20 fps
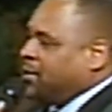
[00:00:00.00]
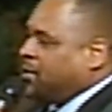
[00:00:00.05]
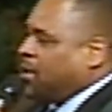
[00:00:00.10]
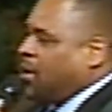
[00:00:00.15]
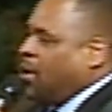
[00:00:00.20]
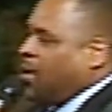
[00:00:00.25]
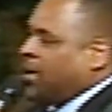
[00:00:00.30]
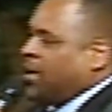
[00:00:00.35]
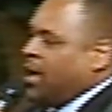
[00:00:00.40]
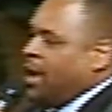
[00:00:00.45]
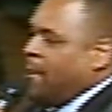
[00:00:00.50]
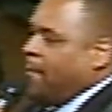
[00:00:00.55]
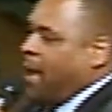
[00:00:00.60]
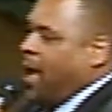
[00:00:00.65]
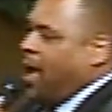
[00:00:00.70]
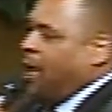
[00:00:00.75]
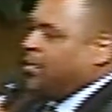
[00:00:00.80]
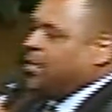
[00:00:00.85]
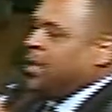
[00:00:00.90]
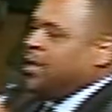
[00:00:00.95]
talking
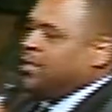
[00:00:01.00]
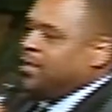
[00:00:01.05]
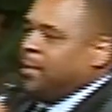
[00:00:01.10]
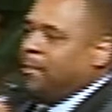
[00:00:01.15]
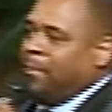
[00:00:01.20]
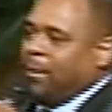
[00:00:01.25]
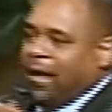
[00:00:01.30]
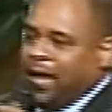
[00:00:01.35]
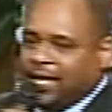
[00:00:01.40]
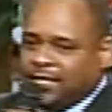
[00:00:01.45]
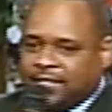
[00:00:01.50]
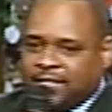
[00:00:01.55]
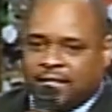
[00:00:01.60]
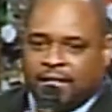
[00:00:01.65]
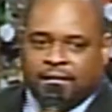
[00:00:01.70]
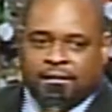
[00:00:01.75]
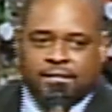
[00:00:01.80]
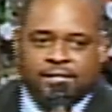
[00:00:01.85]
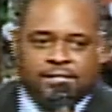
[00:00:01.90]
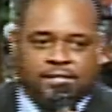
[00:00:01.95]
about the
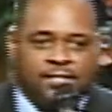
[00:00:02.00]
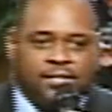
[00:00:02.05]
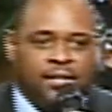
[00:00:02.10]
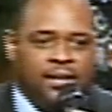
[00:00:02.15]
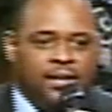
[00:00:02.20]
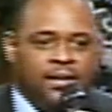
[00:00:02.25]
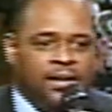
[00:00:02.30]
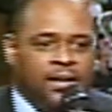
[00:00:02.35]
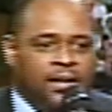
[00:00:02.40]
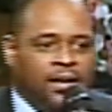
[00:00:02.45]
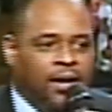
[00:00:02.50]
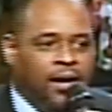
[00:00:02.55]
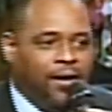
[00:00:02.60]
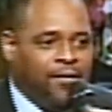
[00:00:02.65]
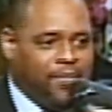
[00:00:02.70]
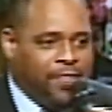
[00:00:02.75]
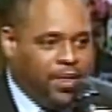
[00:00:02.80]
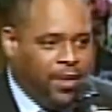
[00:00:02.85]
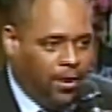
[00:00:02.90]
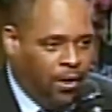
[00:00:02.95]
blessings
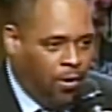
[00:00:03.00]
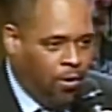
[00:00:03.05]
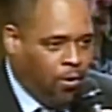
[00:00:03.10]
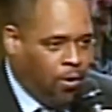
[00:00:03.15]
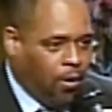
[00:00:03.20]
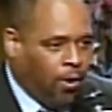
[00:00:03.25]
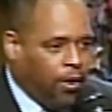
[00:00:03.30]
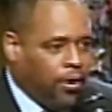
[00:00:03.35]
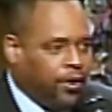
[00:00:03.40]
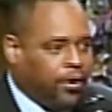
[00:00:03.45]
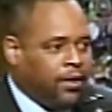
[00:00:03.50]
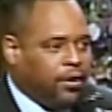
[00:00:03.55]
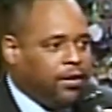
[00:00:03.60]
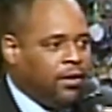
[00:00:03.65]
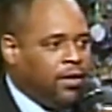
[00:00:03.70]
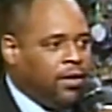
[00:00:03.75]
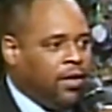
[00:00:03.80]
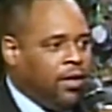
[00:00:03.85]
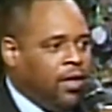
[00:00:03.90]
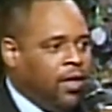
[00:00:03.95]
of the Lord.
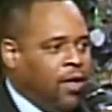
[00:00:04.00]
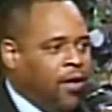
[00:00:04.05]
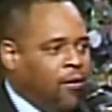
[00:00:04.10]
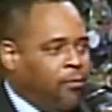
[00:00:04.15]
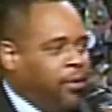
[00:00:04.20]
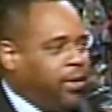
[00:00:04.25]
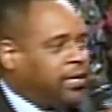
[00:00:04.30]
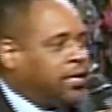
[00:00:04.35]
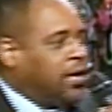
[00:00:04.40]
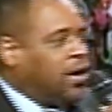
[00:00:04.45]
We could